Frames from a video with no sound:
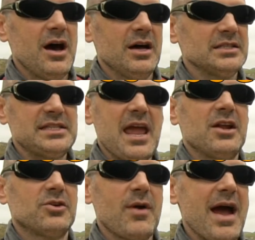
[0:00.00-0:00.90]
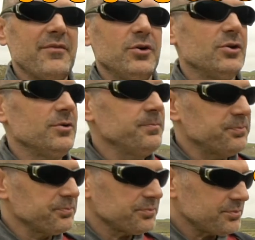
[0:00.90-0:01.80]
sand, gravel,
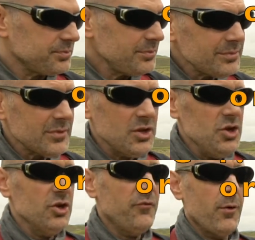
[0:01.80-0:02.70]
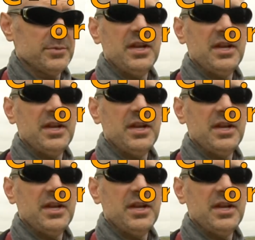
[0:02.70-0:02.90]
uniform